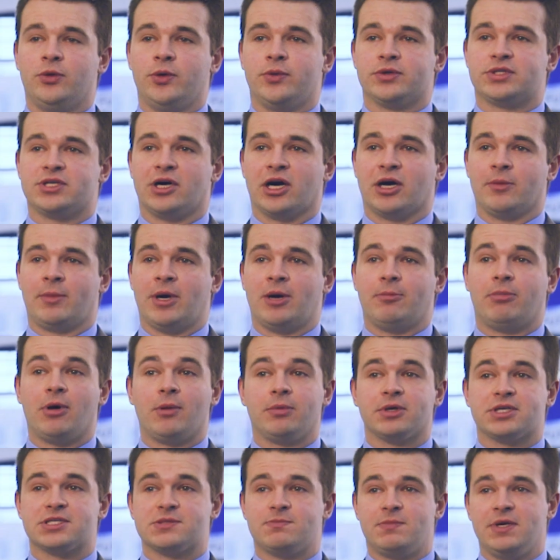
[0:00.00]
we would talk about
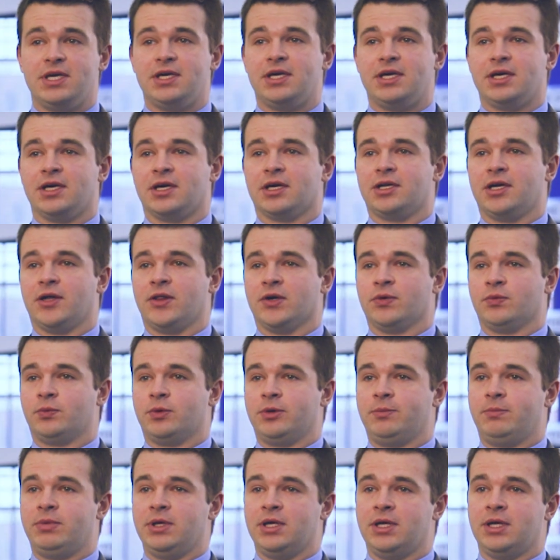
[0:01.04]
public speaking, another
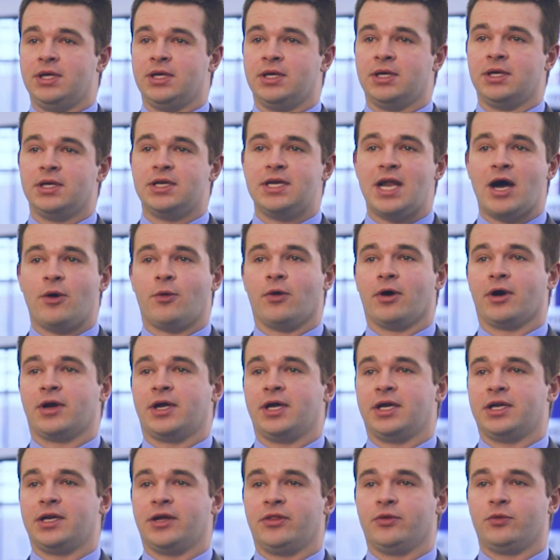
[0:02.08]
would be
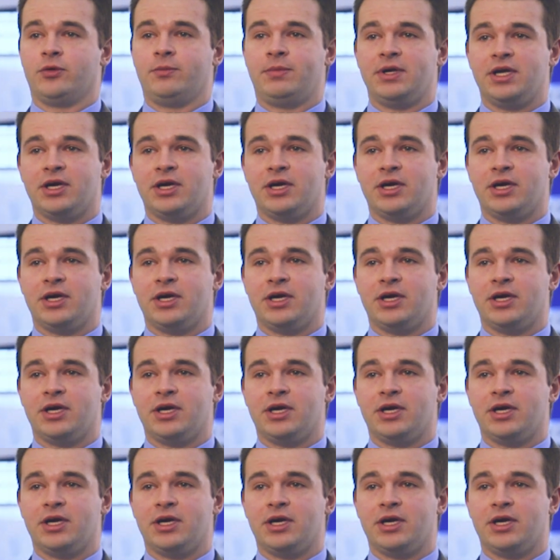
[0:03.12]
networking, another would